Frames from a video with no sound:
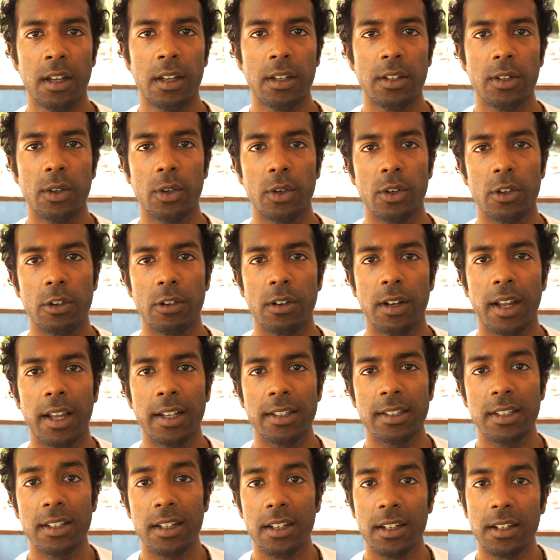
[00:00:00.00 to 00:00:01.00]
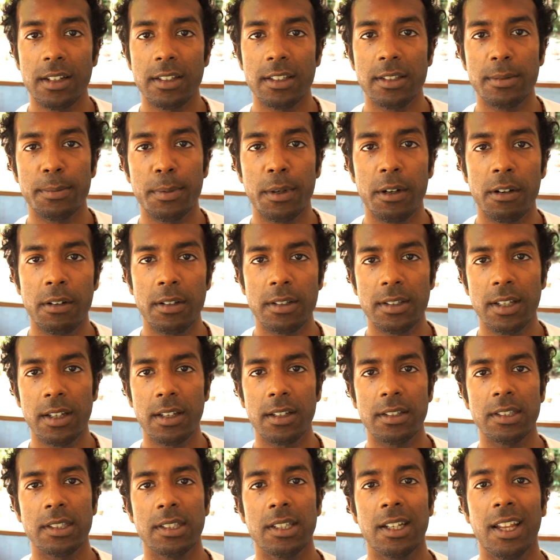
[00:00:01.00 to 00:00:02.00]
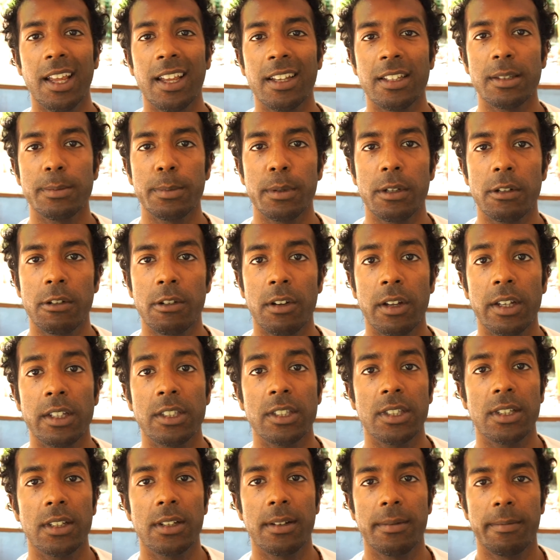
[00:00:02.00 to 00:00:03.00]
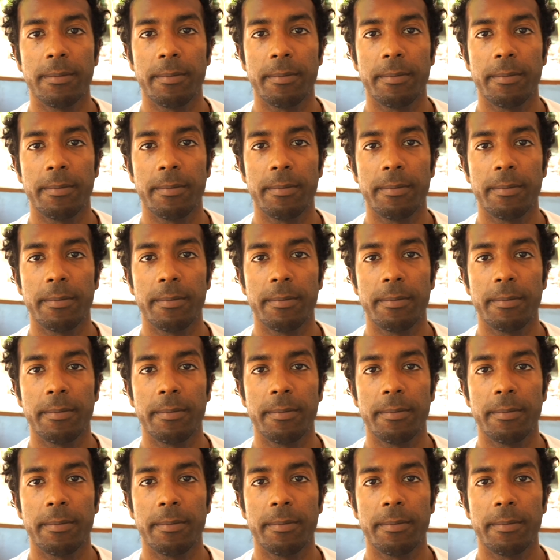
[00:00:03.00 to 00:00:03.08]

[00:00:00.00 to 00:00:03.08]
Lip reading: You're creating an experience as an exploration,